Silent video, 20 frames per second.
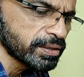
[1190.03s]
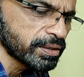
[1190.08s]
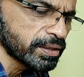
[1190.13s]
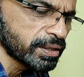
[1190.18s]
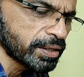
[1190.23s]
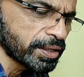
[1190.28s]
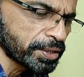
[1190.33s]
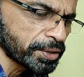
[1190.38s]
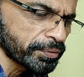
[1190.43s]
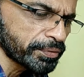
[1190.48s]

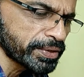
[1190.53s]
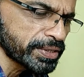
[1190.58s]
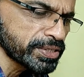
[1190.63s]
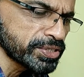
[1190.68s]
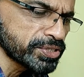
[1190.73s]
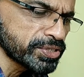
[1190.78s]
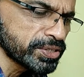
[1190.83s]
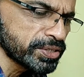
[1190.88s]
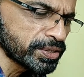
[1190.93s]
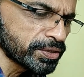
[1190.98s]
hardware
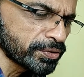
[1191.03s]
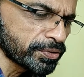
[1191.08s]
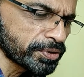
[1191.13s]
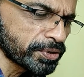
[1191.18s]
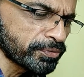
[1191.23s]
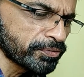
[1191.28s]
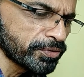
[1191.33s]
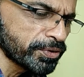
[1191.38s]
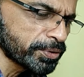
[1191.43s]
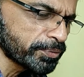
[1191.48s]
engineer or
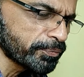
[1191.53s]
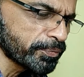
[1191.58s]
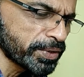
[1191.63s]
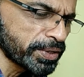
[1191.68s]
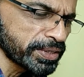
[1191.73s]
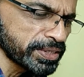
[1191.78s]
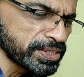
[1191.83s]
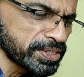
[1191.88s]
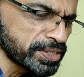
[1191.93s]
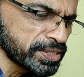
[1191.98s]
the
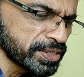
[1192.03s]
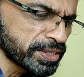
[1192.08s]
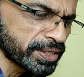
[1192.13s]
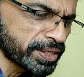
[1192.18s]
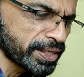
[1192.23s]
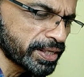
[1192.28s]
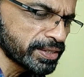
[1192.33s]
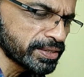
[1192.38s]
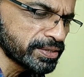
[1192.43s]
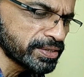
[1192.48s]
firmware engineer
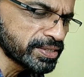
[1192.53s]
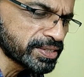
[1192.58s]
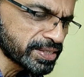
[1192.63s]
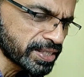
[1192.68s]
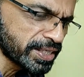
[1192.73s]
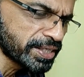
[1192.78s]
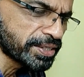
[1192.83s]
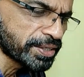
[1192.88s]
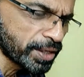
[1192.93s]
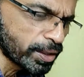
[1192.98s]
can
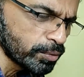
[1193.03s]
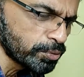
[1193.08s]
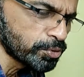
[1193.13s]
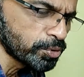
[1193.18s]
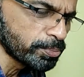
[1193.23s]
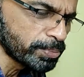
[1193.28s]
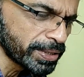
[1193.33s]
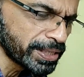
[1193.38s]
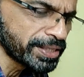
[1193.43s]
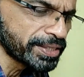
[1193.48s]
decide how
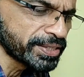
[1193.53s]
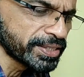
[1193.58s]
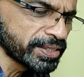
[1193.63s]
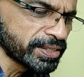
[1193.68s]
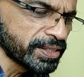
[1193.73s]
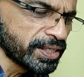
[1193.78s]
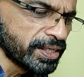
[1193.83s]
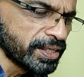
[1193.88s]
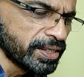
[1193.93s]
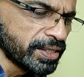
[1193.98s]
to build
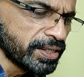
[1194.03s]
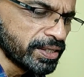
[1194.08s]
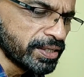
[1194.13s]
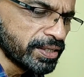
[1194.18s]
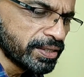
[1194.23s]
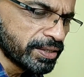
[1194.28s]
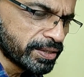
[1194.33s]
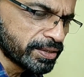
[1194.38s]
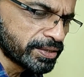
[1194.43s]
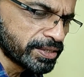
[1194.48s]
the
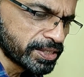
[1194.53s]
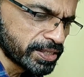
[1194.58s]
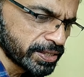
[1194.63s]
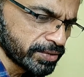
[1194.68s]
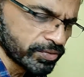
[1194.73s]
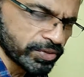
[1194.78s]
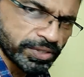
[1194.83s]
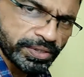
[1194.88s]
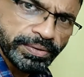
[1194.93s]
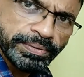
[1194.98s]

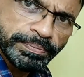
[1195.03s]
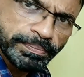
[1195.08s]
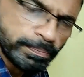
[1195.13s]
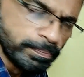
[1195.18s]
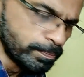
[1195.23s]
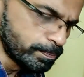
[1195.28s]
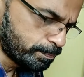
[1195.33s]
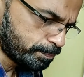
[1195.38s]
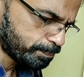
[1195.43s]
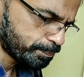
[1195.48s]
receiver.
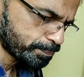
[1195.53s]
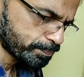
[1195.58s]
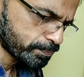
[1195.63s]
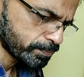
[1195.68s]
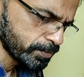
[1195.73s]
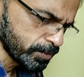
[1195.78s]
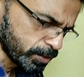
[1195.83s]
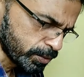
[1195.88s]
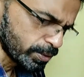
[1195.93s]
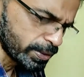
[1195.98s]

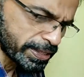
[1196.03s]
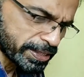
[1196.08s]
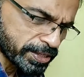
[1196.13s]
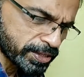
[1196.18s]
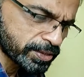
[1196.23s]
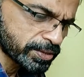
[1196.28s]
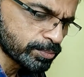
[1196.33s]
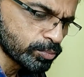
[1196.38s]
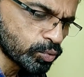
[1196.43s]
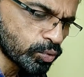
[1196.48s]
So
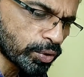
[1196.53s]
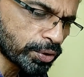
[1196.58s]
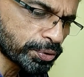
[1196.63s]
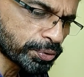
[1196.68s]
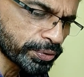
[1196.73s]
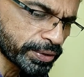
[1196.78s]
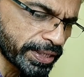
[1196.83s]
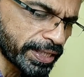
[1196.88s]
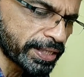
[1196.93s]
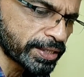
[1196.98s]
let's move on
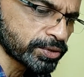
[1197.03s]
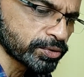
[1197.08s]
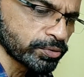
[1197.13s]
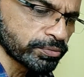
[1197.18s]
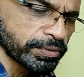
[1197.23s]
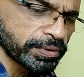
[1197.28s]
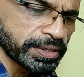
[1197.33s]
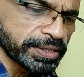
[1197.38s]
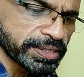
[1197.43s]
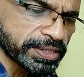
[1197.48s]
to that. So
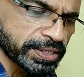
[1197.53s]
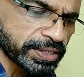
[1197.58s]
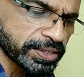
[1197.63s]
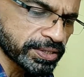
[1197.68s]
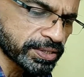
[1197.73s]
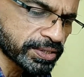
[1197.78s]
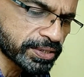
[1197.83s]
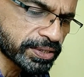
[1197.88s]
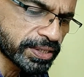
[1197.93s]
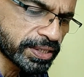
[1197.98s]
we'll
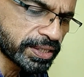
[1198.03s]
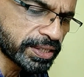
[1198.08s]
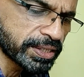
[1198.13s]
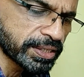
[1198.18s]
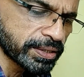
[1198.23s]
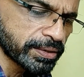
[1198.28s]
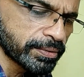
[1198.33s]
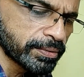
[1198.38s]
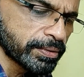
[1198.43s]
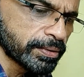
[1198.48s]
discuss
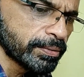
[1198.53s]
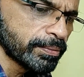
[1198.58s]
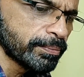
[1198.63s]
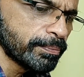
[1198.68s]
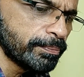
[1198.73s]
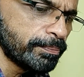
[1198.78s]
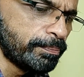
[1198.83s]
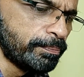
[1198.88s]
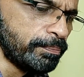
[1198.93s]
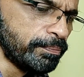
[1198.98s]
the
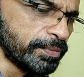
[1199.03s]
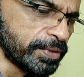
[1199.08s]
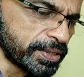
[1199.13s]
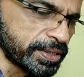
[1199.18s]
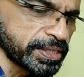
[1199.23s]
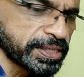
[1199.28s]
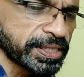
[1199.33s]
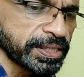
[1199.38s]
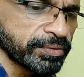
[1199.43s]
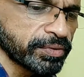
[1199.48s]

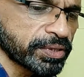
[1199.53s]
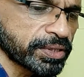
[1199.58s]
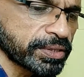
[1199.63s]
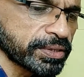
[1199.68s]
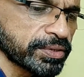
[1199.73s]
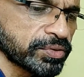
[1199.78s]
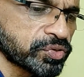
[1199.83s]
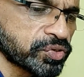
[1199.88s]
receiver